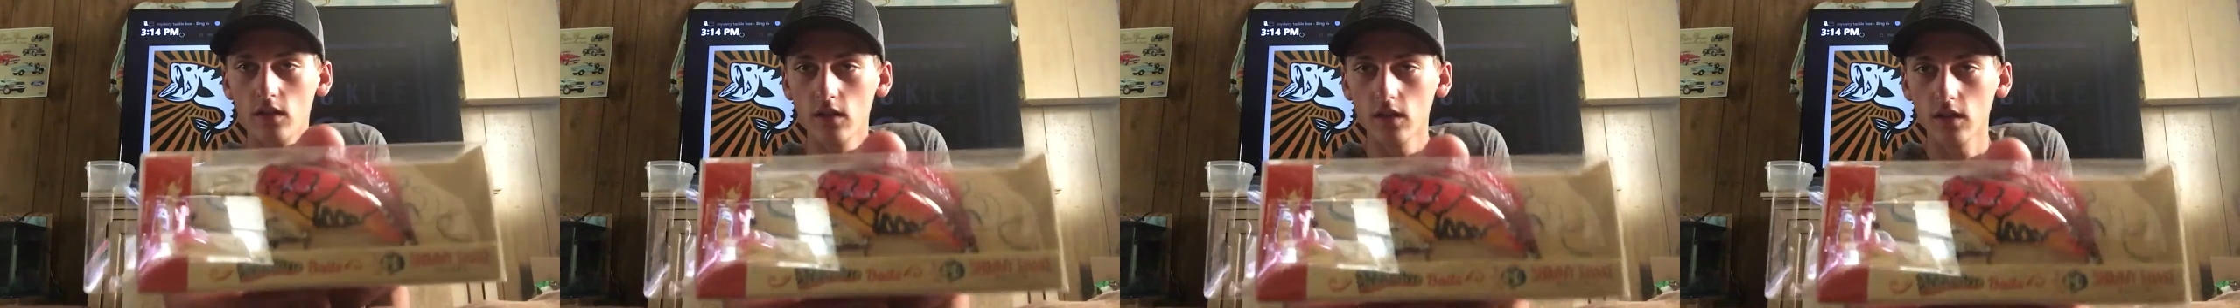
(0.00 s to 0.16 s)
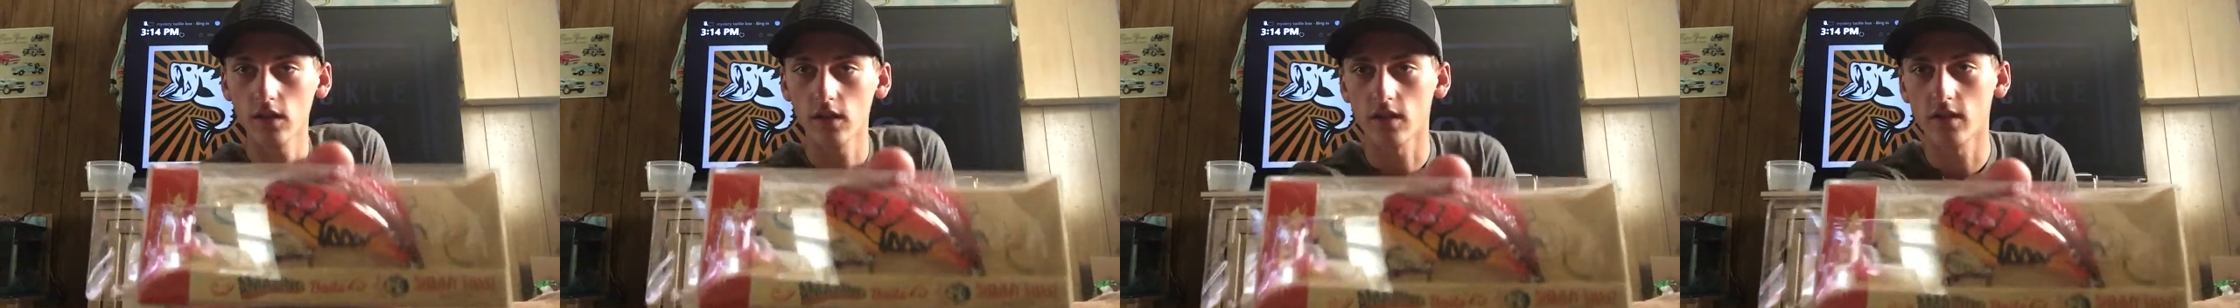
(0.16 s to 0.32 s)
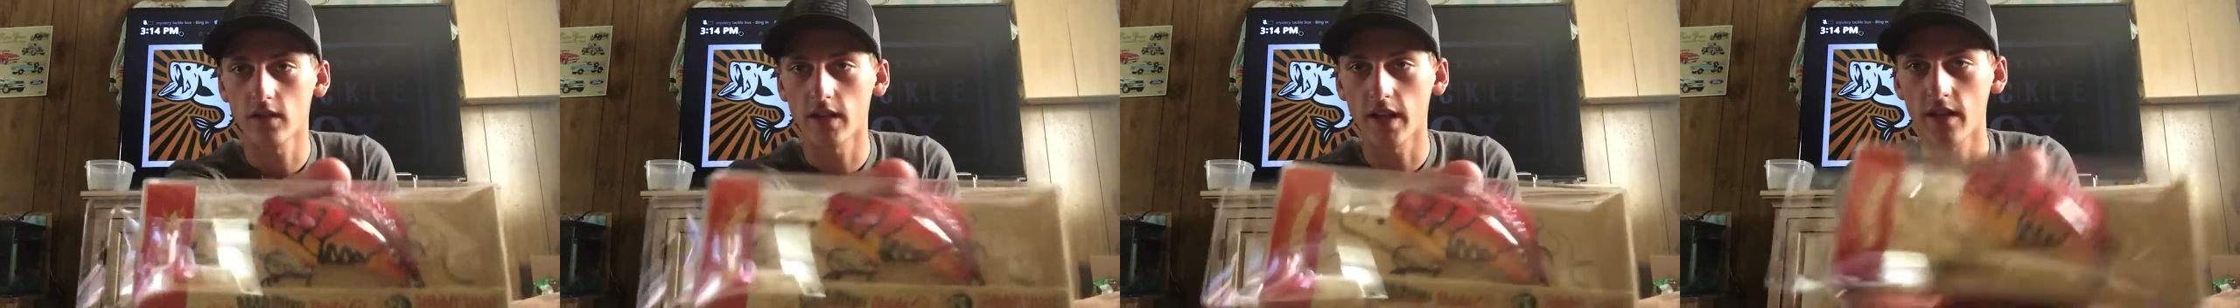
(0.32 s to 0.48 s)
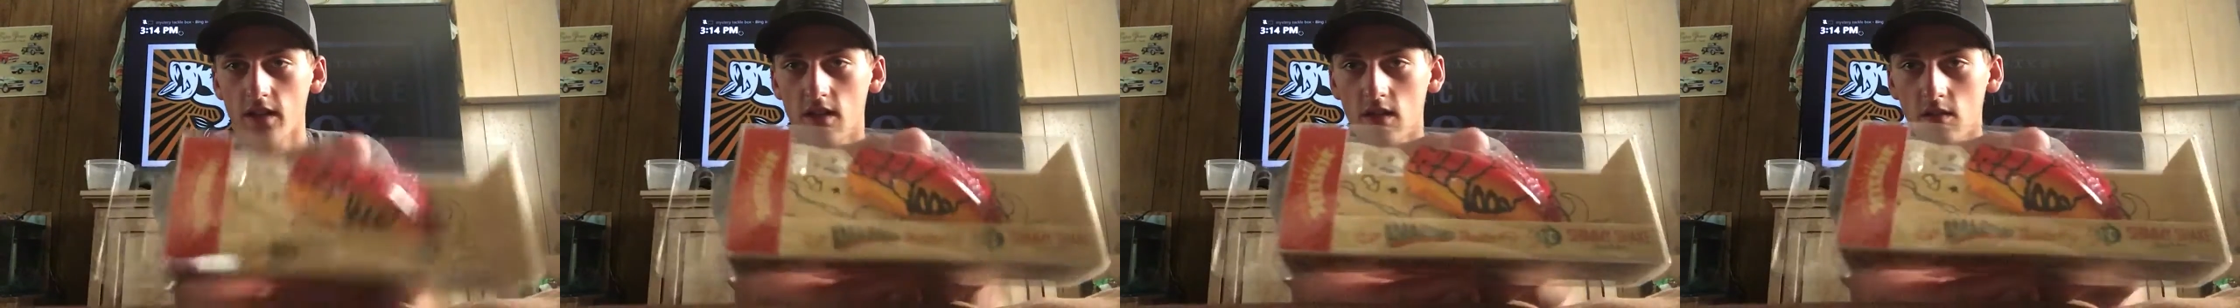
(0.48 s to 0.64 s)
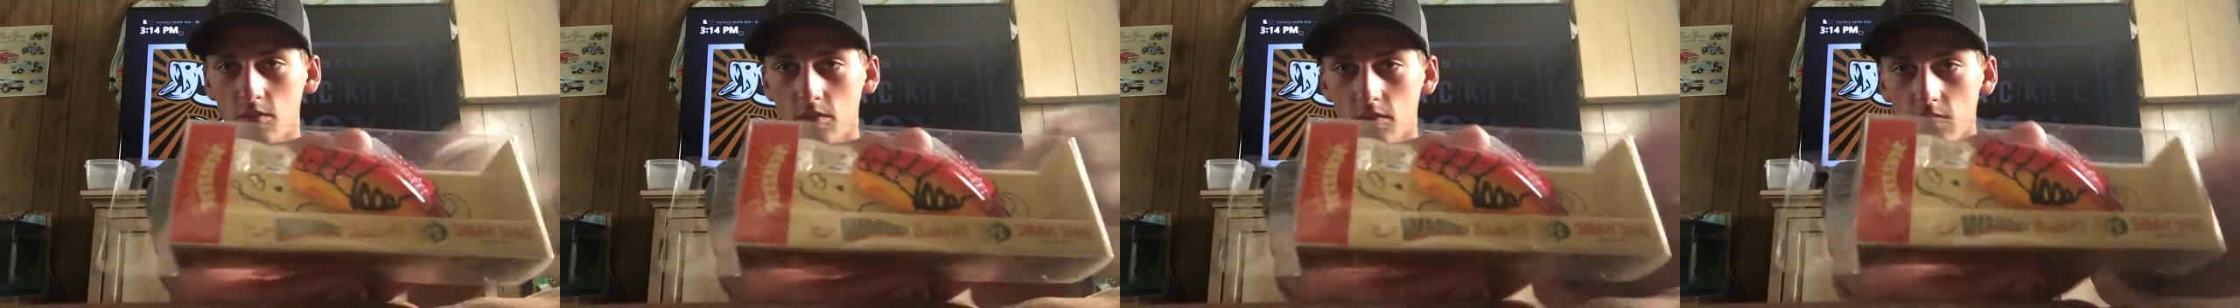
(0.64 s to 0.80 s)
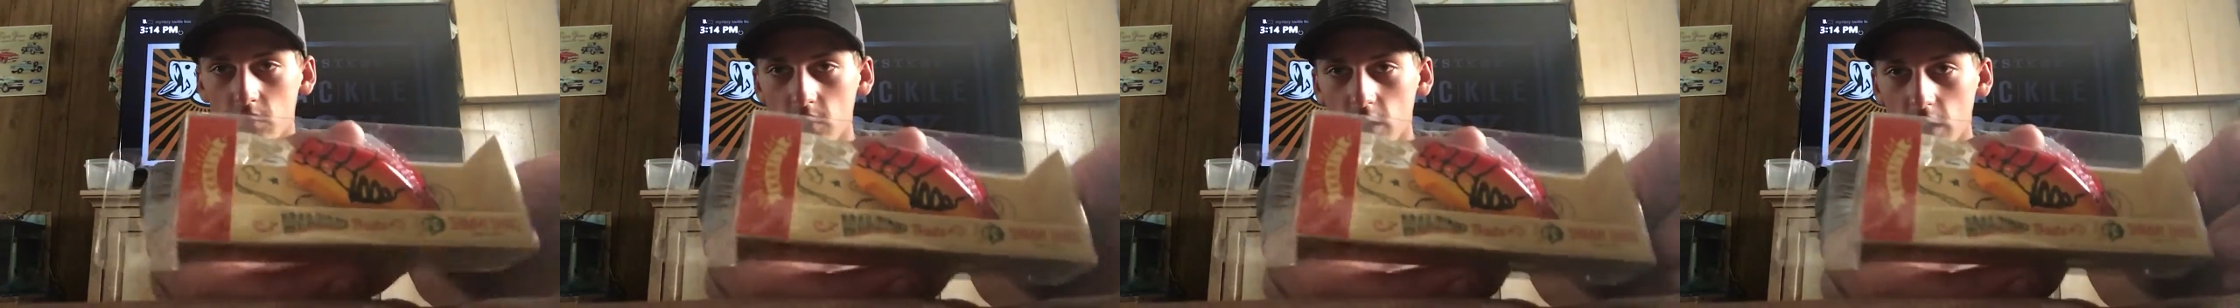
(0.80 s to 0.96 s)
Look at the size of the,
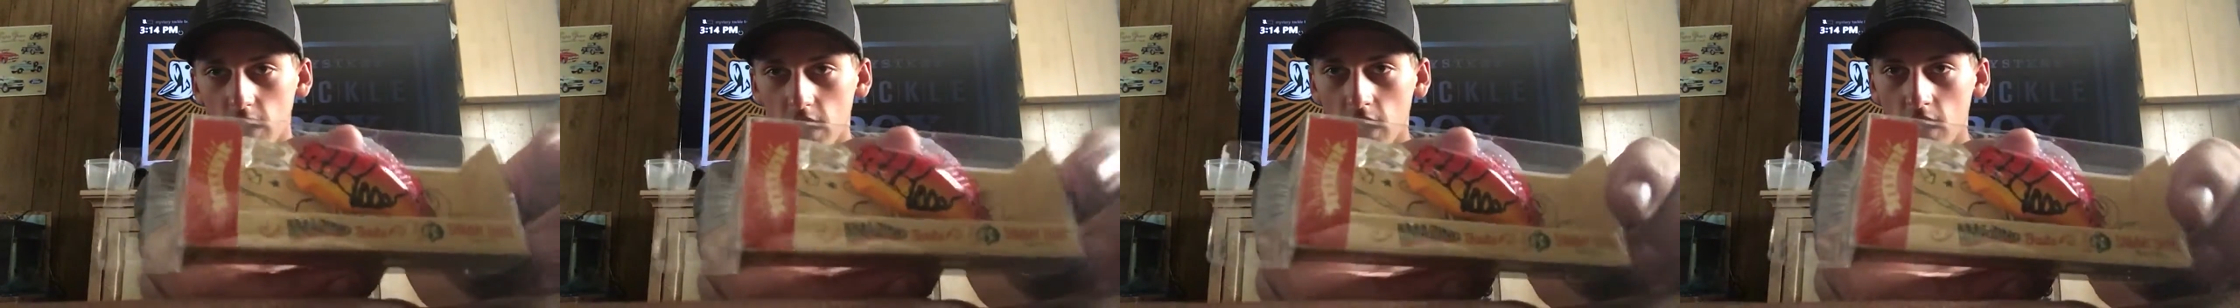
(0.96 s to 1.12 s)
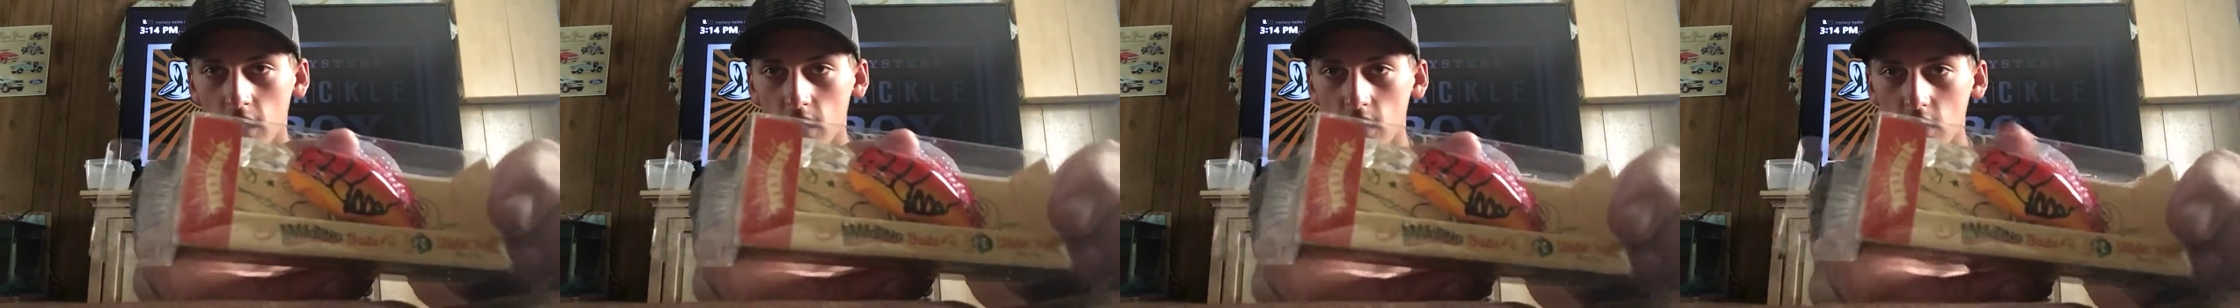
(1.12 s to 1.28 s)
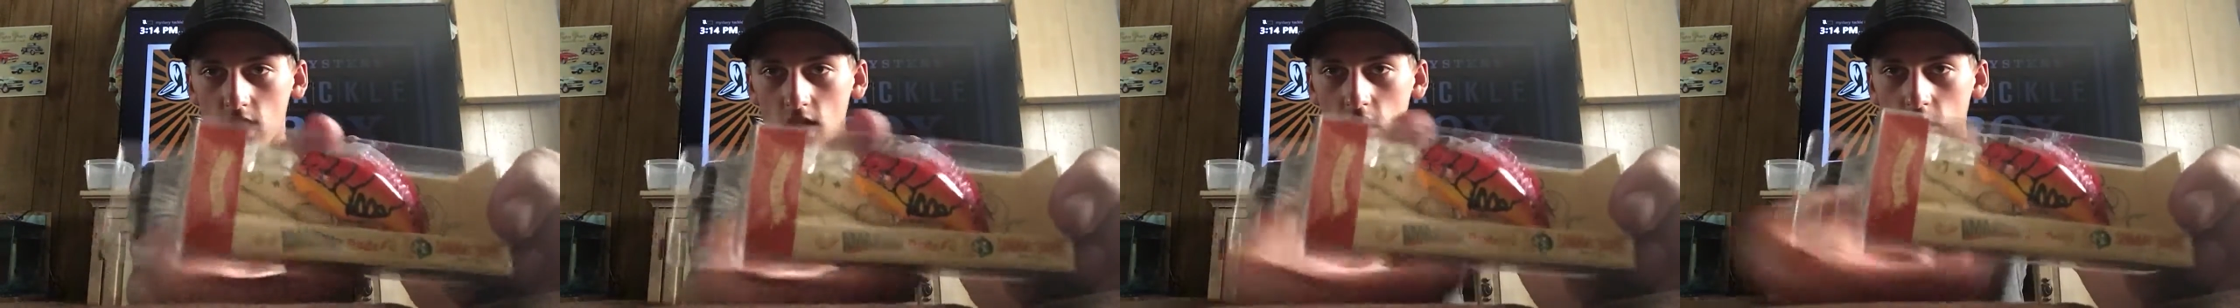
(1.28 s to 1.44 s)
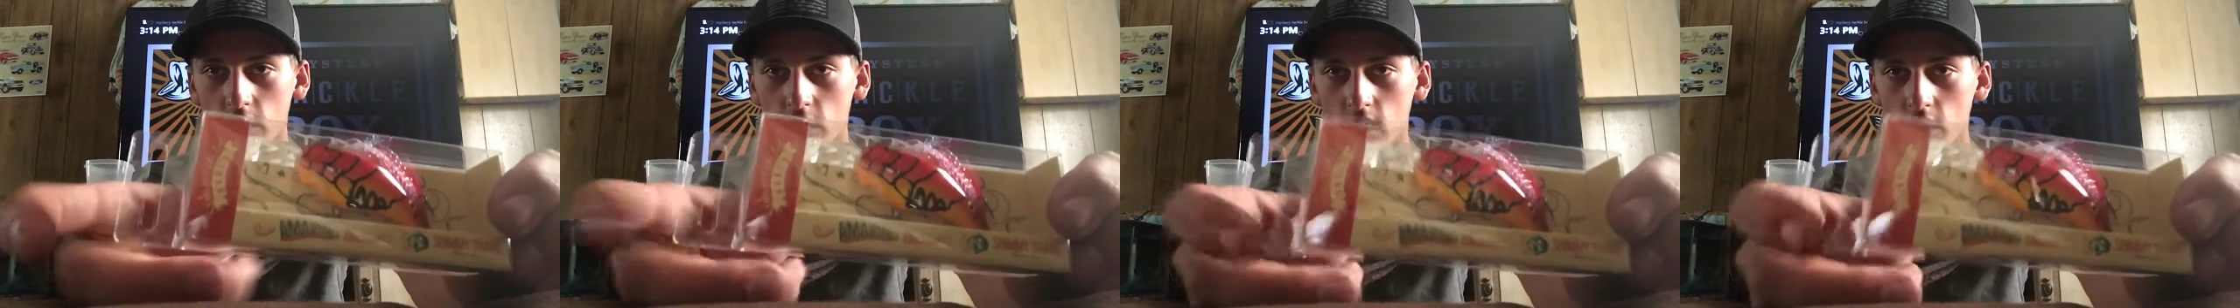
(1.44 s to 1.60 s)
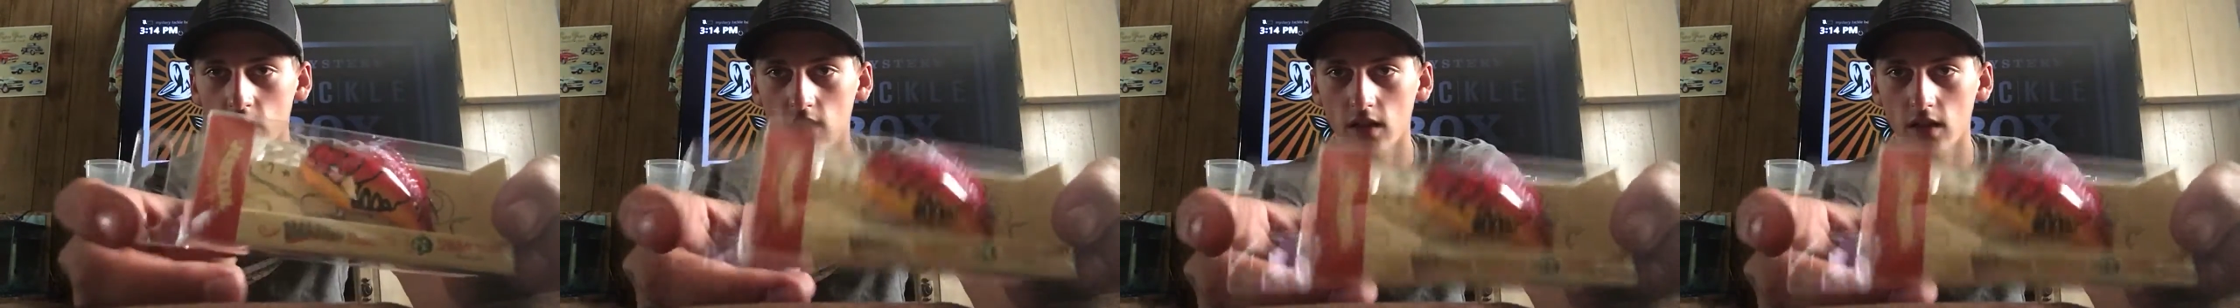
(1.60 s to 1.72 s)
I can't see,